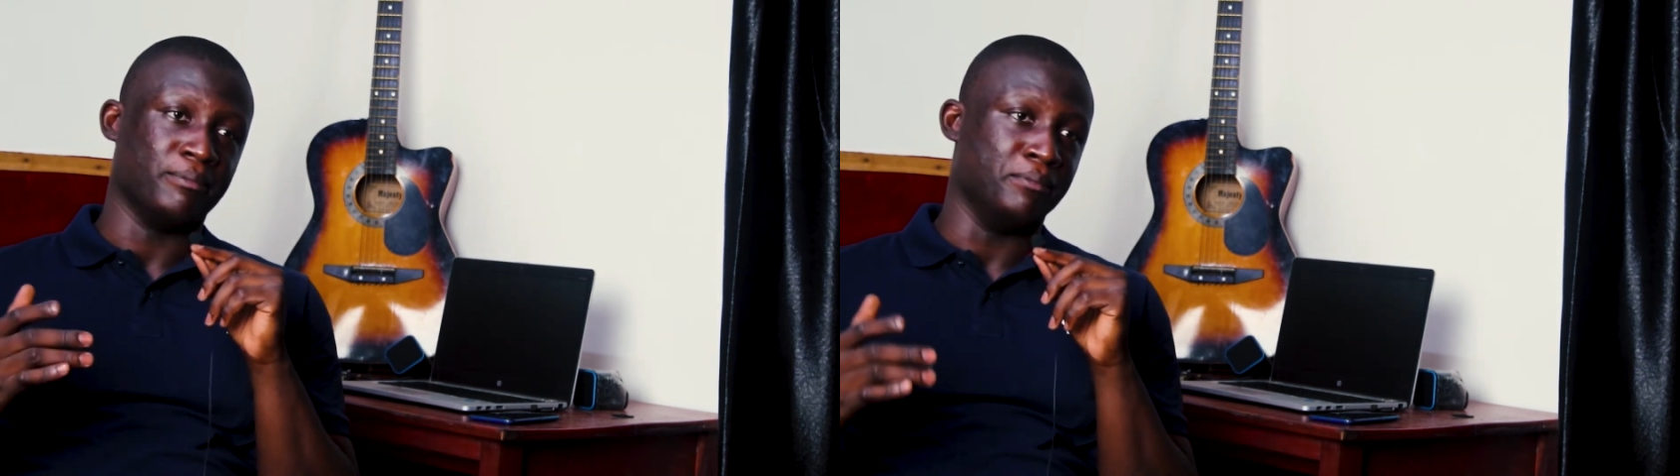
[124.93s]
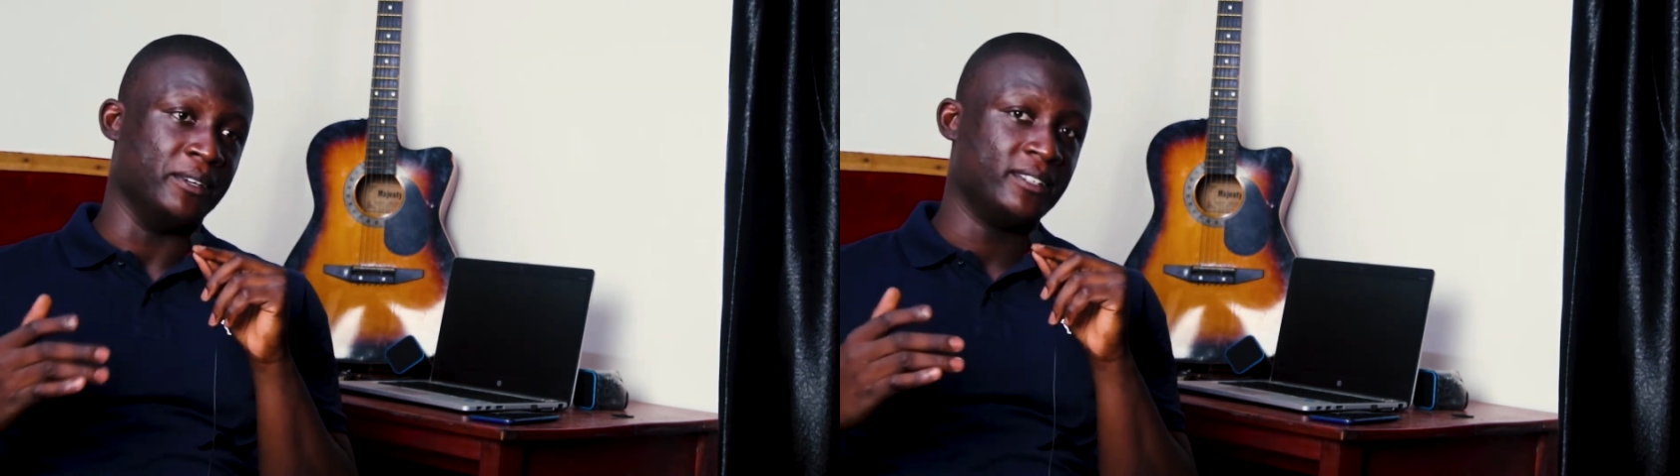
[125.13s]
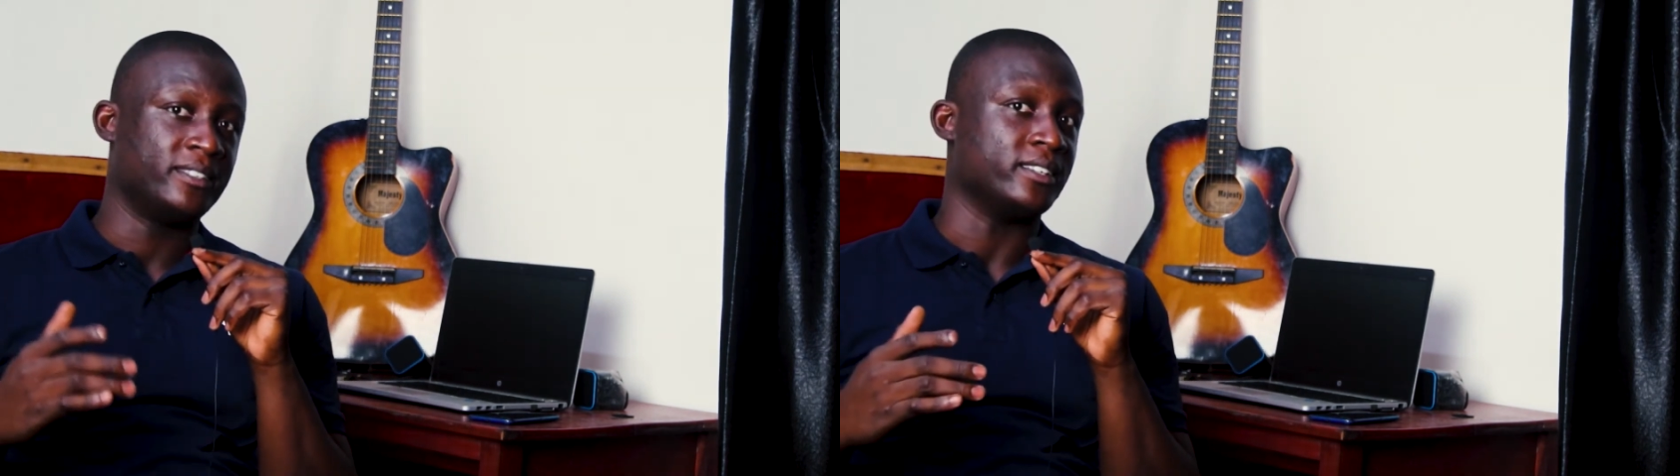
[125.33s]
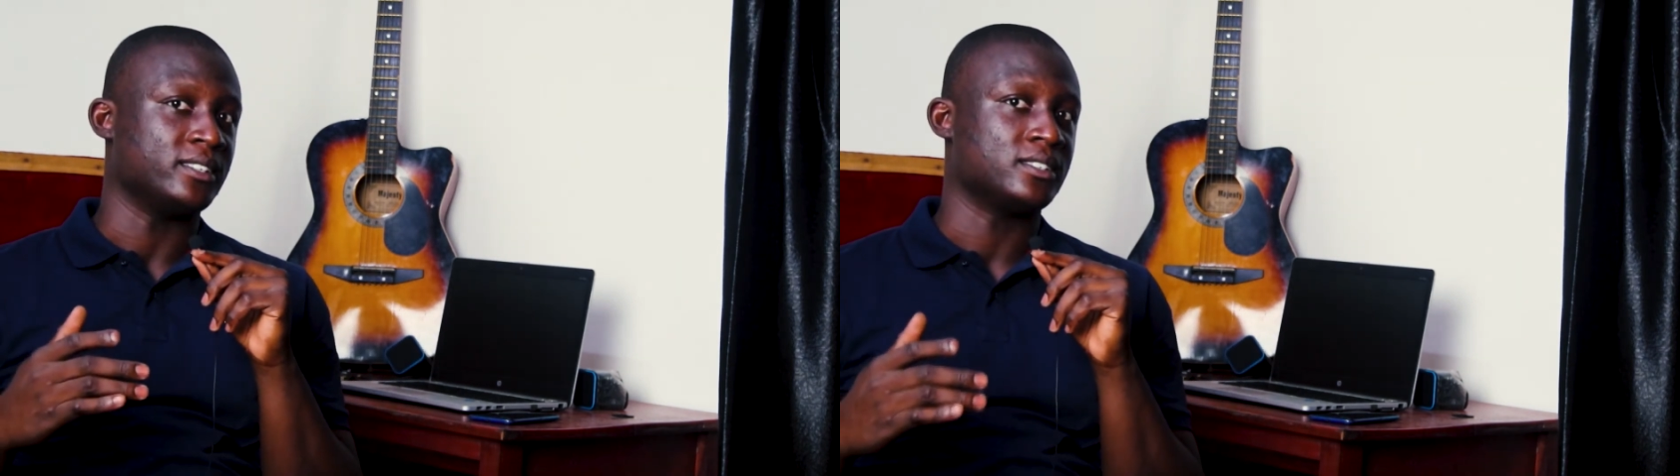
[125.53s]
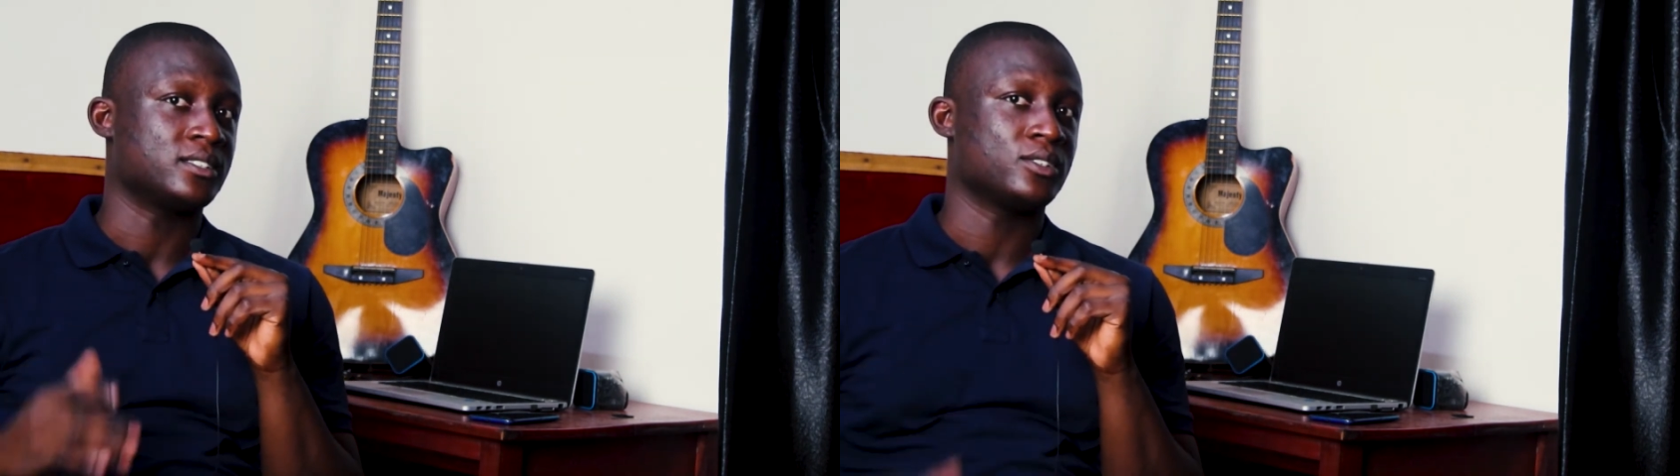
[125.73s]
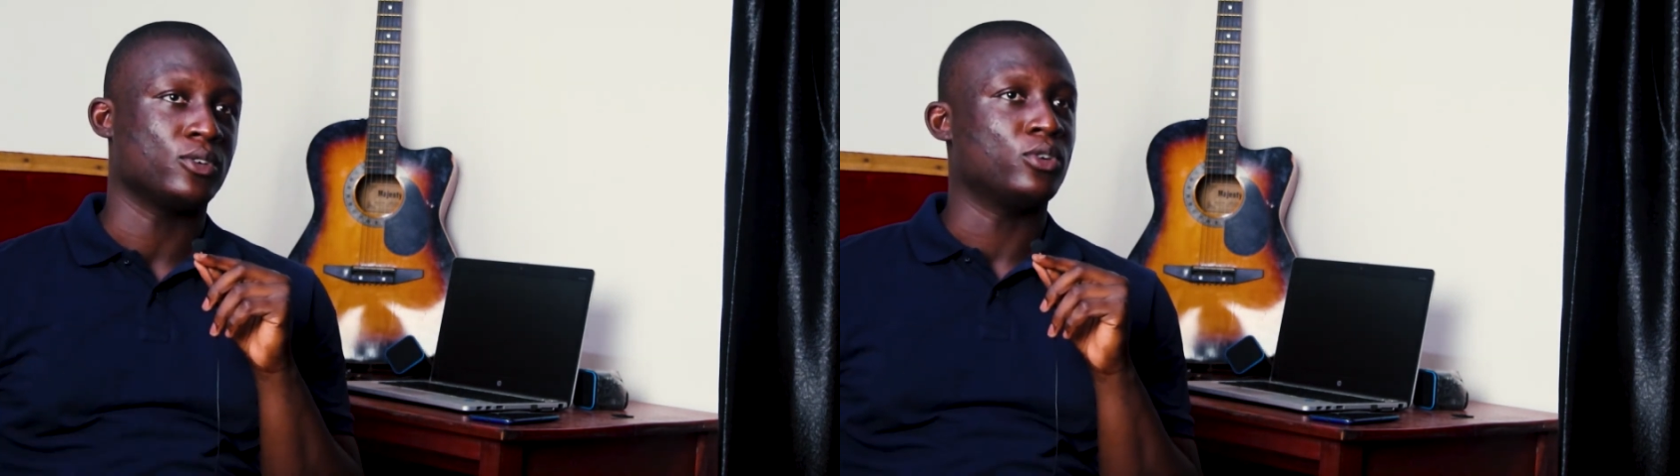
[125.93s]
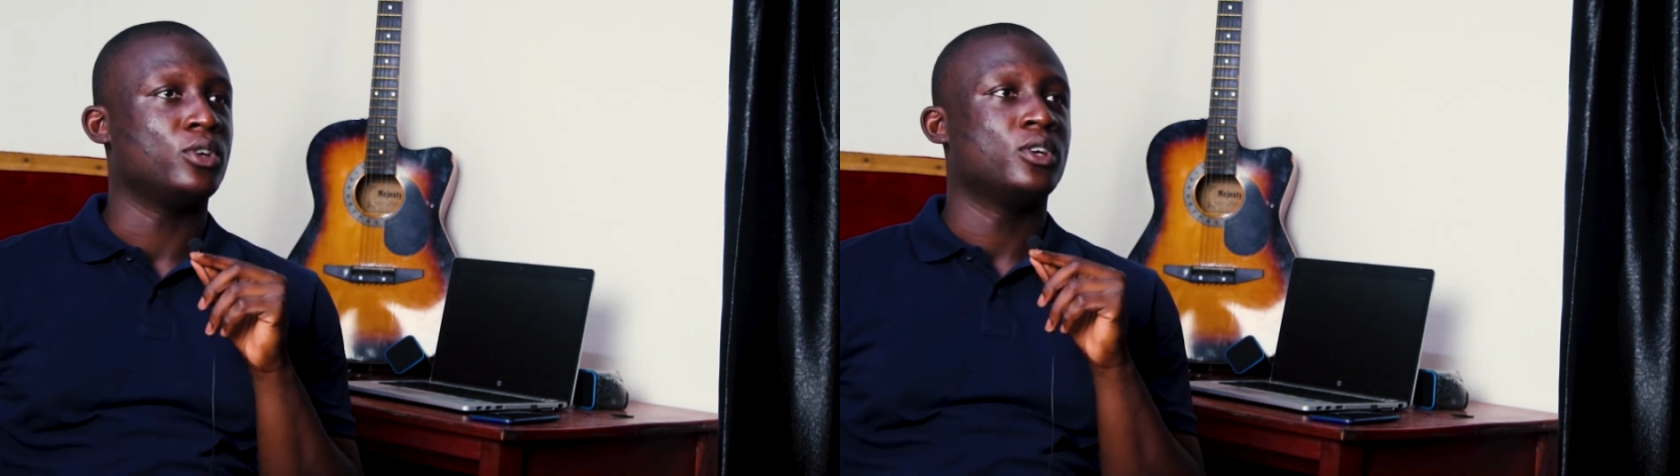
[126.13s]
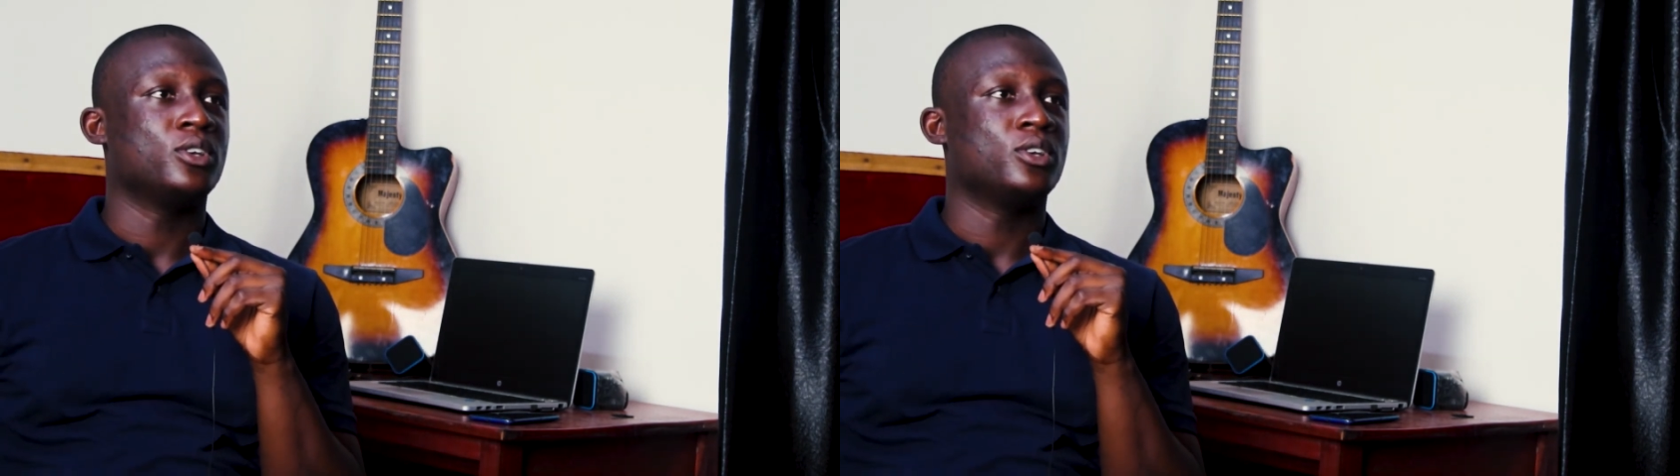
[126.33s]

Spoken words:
big things, so